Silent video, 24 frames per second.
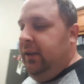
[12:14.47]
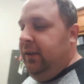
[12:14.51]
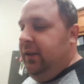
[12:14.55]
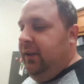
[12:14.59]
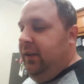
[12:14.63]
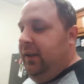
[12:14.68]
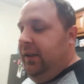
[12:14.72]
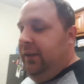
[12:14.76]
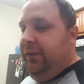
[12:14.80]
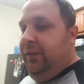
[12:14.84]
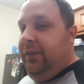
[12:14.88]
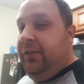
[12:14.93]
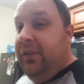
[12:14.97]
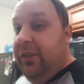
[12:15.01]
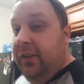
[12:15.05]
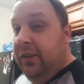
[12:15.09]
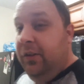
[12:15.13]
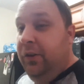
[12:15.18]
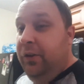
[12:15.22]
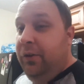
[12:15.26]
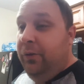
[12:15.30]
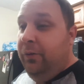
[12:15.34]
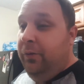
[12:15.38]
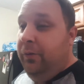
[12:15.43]
I was actually gonna
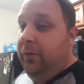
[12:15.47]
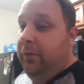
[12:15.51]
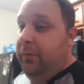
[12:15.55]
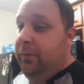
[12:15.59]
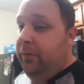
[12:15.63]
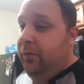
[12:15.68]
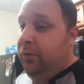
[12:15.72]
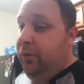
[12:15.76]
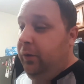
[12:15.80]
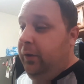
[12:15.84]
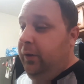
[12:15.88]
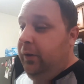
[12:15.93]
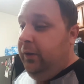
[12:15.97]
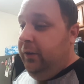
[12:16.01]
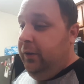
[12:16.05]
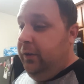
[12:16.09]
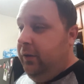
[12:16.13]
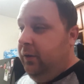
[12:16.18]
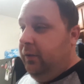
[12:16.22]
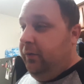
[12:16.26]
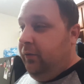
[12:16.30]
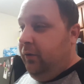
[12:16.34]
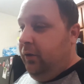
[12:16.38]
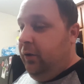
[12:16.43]
go toy
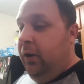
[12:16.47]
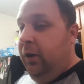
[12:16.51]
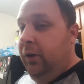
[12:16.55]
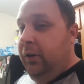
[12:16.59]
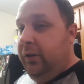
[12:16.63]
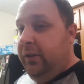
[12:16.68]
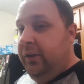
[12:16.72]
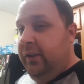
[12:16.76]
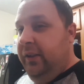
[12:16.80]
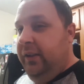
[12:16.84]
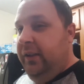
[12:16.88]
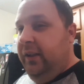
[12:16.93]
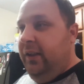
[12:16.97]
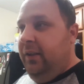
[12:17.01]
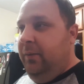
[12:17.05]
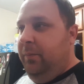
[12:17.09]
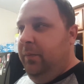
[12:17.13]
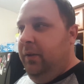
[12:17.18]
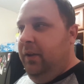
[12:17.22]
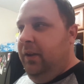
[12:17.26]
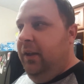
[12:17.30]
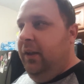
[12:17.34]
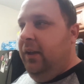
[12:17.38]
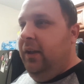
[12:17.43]
hunting for Art today,
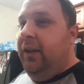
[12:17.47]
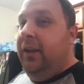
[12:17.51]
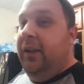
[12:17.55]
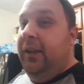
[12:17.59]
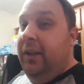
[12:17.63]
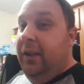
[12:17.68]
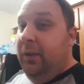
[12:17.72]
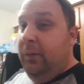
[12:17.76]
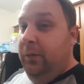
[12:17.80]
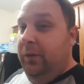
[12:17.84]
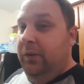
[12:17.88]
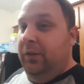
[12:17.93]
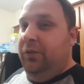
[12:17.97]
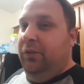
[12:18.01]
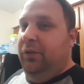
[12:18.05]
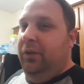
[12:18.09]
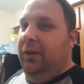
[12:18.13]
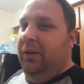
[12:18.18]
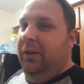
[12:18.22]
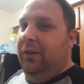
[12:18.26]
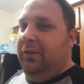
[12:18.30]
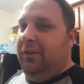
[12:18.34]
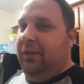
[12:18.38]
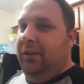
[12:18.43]
but he went toy
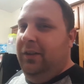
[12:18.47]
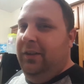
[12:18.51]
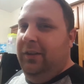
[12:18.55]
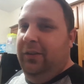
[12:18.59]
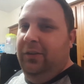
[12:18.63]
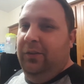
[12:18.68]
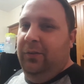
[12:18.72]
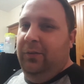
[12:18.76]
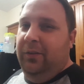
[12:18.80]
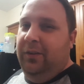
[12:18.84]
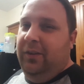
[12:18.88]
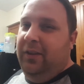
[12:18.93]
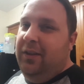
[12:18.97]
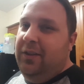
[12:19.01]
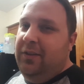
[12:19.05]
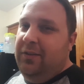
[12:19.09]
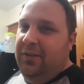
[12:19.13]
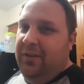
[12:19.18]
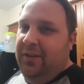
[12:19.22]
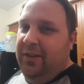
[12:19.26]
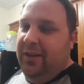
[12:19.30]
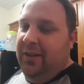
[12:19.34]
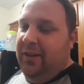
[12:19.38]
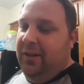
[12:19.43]
hunting because it was his
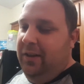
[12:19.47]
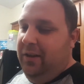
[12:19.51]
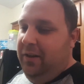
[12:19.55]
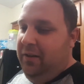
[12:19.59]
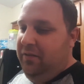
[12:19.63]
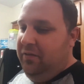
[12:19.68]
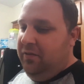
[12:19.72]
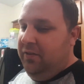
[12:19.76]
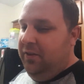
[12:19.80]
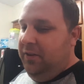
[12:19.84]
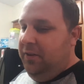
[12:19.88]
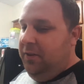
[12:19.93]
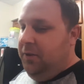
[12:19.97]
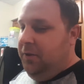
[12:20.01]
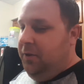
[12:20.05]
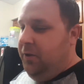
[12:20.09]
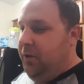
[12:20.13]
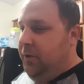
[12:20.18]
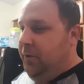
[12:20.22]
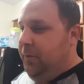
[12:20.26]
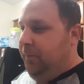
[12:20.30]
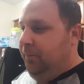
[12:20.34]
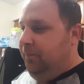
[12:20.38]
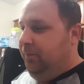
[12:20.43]
day off
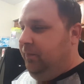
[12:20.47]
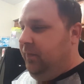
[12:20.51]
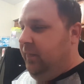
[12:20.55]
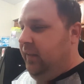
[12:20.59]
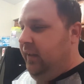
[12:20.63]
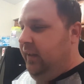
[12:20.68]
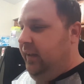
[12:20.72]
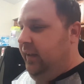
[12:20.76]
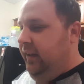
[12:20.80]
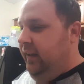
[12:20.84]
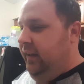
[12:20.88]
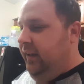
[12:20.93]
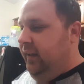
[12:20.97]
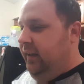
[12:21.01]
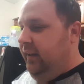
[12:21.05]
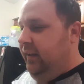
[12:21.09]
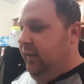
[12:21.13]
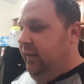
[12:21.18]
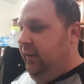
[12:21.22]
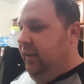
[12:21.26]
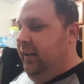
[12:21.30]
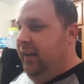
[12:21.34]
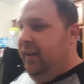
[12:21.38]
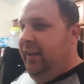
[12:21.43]

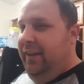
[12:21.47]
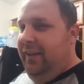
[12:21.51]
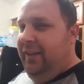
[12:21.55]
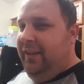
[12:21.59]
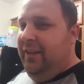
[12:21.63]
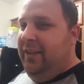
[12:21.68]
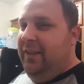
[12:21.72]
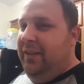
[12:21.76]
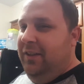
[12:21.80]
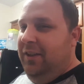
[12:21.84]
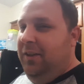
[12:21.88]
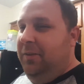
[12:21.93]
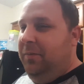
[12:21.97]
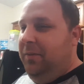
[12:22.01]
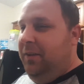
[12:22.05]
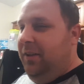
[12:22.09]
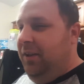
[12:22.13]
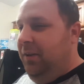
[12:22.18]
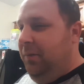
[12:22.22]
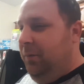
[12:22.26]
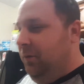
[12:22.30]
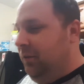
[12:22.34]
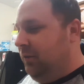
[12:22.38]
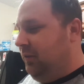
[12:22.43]
and he ended up
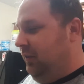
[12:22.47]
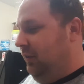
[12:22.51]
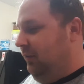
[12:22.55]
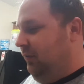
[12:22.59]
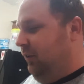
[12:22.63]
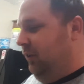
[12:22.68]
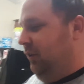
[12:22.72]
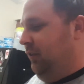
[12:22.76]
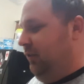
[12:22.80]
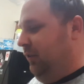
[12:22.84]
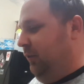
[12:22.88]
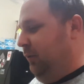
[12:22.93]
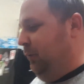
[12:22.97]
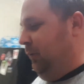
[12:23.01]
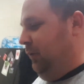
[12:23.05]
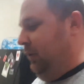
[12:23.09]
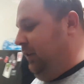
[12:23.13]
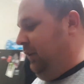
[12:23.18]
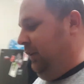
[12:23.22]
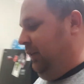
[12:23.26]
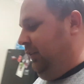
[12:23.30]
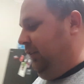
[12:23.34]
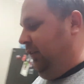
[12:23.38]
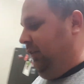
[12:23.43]
getting most of the figures he
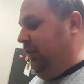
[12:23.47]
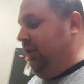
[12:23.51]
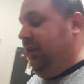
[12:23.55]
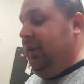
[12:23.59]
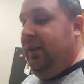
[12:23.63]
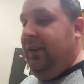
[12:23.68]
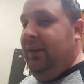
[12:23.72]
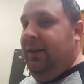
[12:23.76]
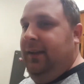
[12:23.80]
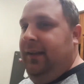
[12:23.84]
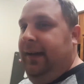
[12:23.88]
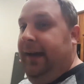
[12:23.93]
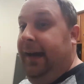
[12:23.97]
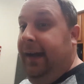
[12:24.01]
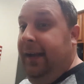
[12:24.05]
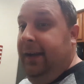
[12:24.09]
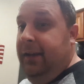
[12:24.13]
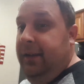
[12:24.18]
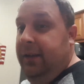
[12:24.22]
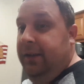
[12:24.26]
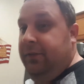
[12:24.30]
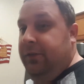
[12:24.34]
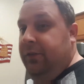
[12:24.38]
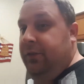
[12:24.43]
wanted. So I
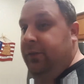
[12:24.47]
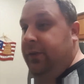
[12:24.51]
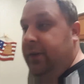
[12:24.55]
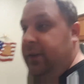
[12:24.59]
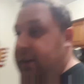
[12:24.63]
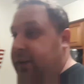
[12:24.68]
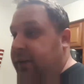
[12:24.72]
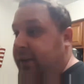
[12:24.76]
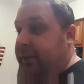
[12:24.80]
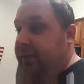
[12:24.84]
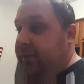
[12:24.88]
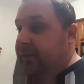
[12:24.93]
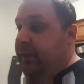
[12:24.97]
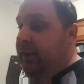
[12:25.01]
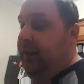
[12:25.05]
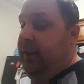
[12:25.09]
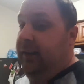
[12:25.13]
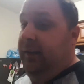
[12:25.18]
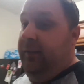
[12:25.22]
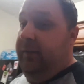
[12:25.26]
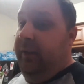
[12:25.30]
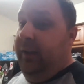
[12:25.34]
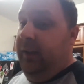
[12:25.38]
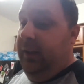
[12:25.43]
didn't have to do anything. Gotta
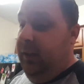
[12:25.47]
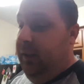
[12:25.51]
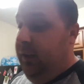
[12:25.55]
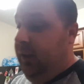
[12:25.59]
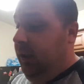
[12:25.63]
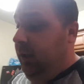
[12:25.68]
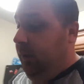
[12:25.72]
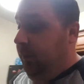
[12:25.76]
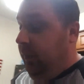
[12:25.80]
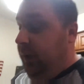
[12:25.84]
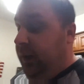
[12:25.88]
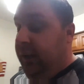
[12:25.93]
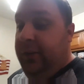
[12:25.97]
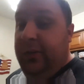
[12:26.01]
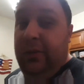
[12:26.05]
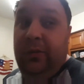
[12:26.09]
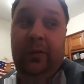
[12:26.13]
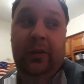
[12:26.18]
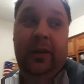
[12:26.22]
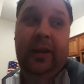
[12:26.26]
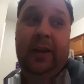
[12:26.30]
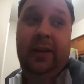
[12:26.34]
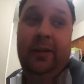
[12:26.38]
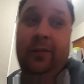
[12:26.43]
love that. But I
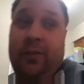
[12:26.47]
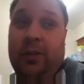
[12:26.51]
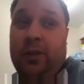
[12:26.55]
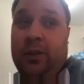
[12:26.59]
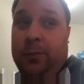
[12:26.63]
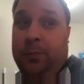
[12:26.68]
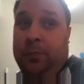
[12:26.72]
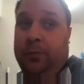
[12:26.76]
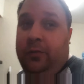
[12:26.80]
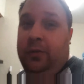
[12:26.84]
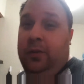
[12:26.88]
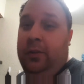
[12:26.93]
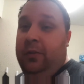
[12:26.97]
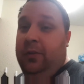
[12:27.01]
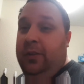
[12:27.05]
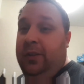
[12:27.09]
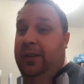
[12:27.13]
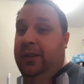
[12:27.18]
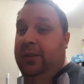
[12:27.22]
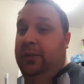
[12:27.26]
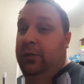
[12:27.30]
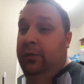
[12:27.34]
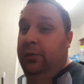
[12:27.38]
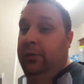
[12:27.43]
do have a couple figures I
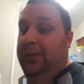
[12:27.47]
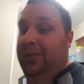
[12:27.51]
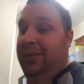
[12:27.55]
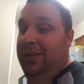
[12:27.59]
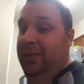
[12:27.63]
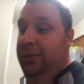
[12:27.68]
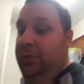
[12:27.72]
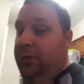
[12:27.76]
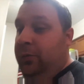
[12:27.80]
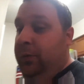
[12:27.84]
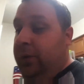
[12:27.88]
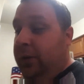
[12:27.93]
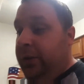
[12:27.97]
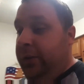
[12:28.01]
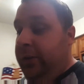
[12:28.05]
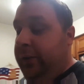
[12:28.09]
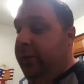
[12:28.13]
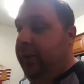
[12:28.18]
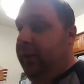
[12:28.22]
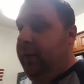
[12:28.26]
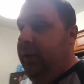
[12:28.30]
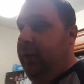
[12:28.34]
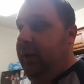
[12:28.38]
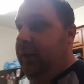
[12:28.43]
need to send to Art.
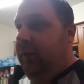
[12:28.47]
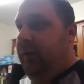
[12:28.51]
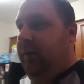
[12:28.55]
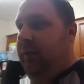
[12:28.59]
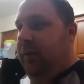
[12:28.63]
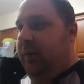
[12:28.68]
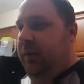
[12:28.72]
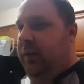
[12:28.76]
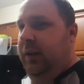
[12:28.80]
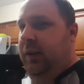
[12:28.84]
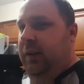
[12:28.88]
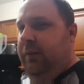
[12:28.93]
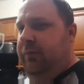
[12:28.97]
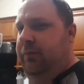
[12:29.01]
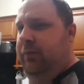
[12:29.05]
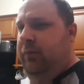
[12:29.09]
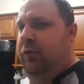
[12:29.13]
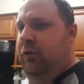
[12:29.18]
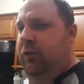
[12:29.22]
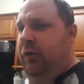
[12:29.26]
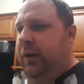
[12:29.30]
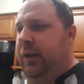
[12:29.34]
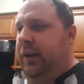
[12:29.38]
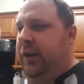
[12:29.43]
We're kind of
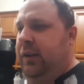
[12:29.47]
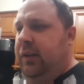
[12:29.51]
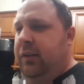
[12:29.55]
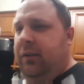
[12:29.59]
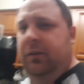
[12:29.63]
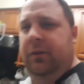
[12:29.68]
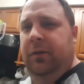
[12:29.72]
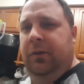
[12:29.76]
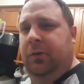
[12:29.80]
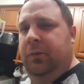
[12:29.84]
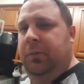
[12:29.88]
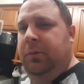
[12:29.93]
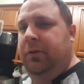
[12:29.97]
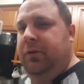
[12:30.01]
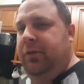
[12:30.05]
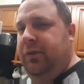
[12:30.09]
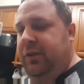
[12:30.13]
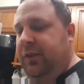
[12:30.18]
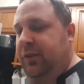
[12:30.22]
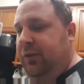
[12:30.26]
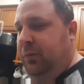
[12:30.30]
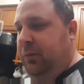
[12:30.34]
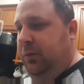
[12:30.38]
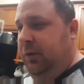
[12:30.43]
trading almost at
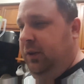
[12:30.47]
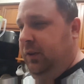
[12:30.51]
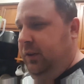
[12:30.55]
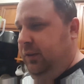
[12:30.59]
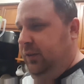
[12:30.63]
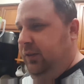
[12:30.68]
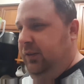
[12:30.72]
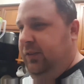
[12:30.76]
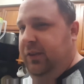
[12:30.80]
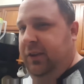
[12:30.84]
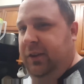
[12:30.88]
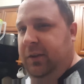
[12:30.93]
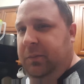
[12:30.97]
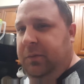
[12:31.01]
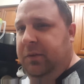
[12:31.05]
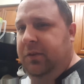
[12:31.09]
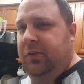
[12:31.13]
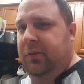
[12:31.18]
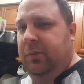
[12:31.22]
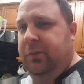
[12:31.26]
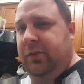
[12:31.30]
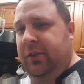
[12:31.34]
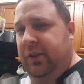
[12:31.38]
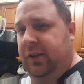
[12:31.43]
this point because he's sending me
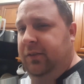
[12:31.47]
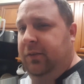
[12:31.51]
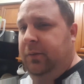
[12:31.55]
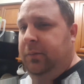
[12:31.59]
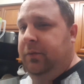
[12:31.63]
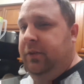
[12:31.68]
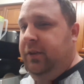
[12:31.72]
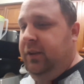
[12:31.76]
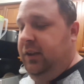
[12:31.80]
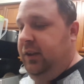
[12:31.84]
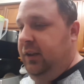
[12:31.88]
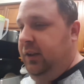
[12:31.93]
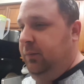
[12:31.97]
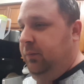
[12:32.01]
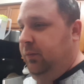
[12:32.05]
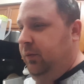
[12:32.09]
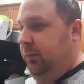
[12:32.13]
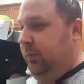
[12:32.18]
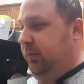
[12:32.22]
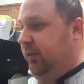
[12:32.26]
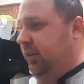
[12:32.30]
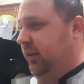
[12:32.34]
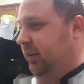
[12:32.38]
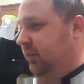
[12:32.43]
some stuff. I'm sending him
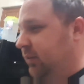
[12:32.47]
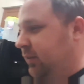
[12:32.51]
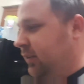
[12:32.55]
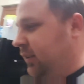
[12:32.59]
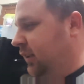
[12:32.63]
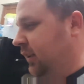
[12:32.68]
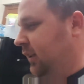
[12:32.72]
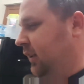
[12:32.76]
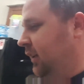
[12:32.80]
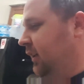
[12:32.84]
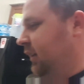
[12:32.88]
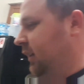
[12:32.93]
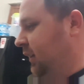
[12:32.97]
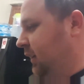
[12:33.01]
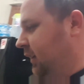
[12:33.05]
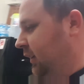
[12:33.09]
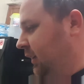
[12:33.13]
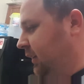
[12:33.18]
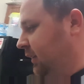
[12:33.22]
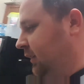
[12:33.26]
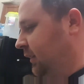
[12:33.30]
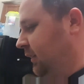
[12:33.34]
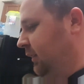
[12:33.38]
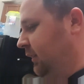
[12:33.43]
some stuff.
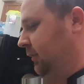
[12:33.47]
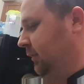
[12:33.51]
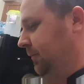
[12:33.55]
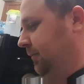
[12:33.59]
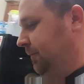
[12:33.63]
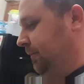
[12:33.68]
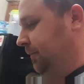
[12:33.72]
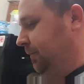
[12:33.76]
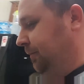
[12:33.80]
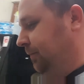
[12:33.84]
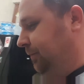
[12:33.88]
Um,